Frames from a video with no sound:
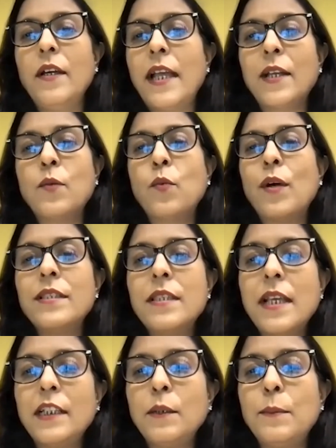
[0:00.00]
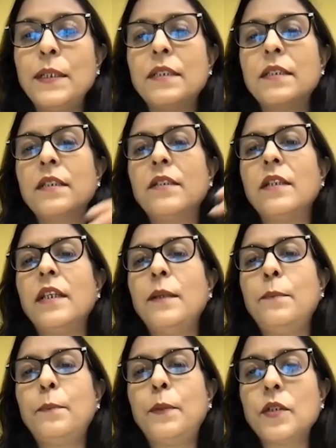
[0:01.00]
at one side the business is
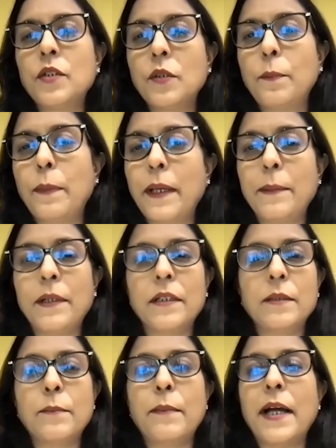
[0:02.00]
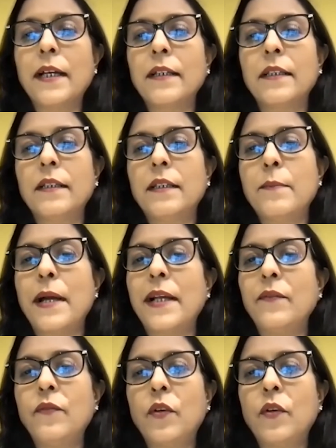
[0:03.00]
really pushed to pay because the demand for